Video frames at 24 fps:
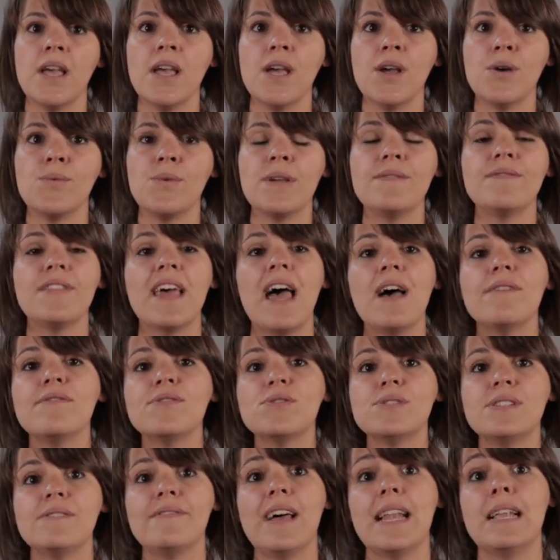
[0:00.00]
We've
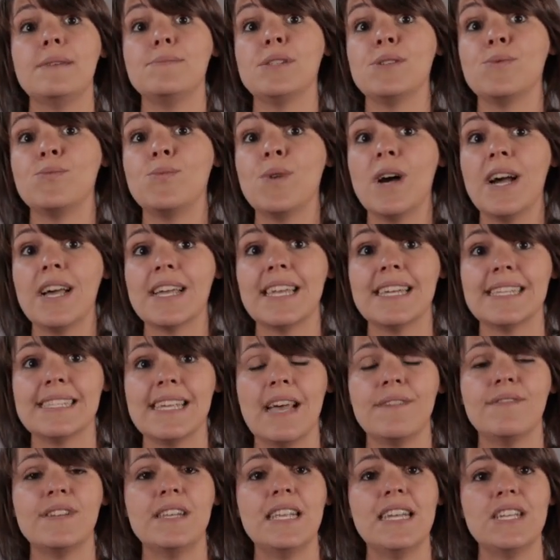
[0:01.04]
therefore developed a working
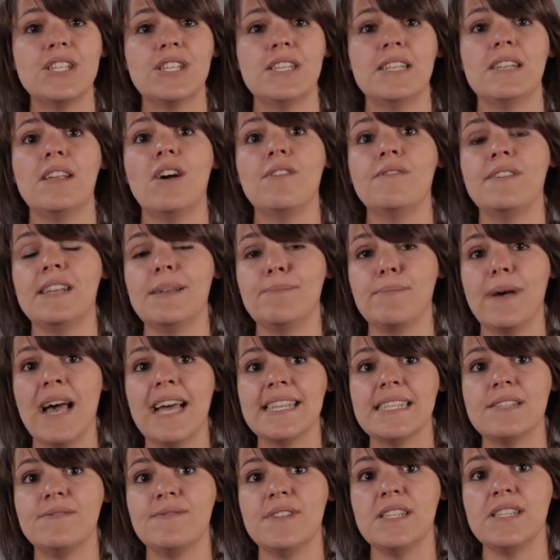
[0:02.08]
definition of an
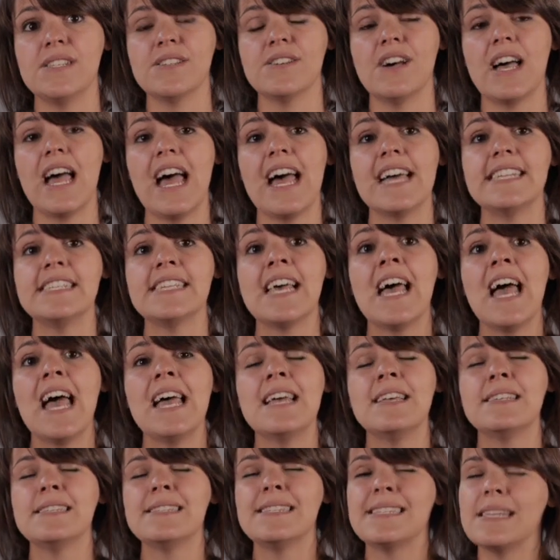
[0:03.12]
impacted fetal head,
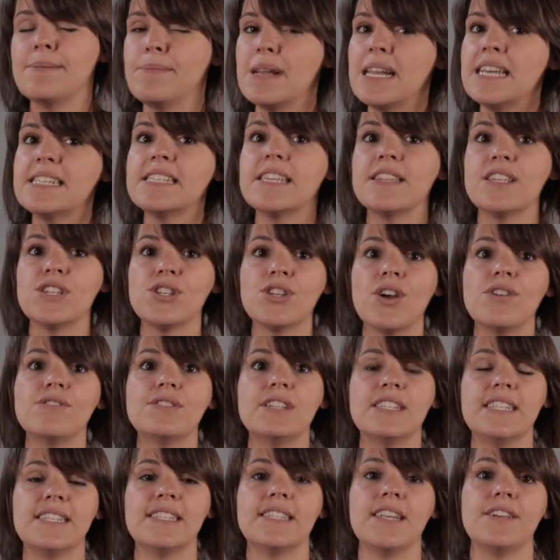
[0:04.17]
similar to the
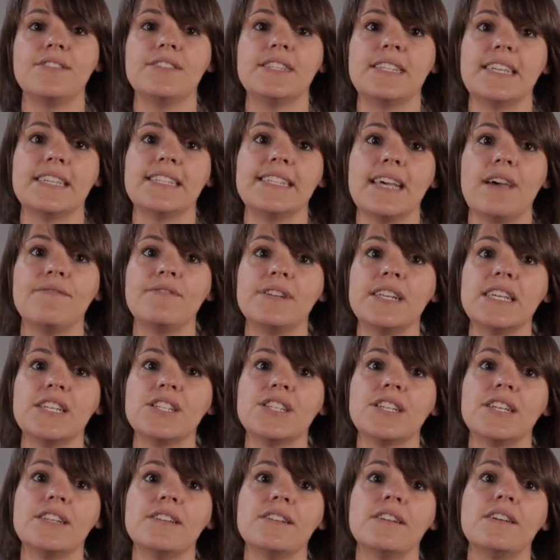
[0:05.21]
shoulder dystocia
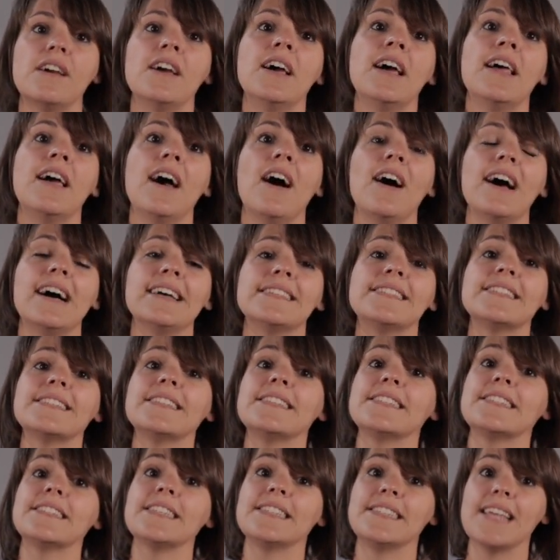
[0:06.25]
definition, as
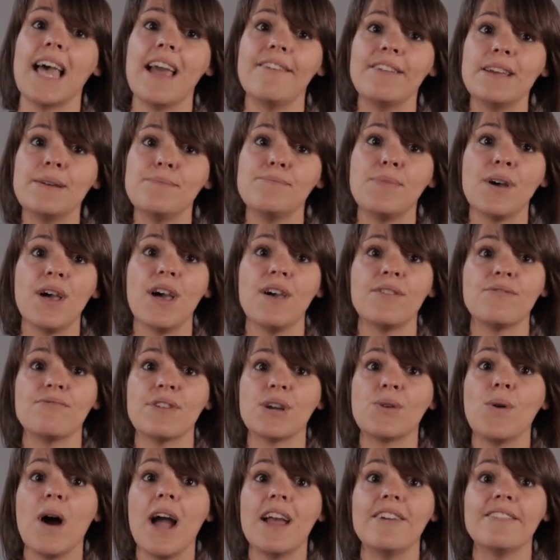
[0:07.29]
caesarean birth
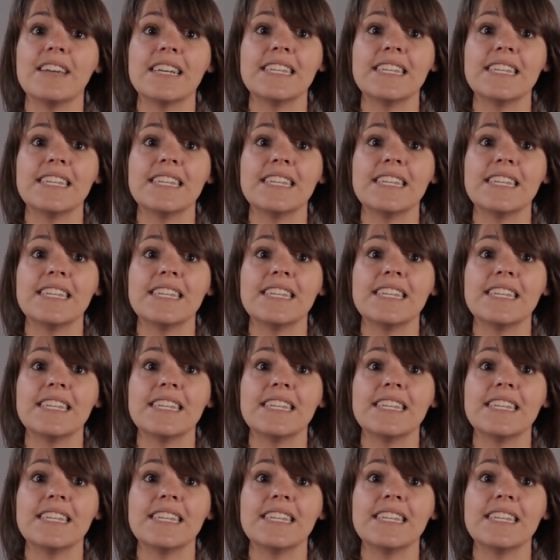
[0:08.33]
requiring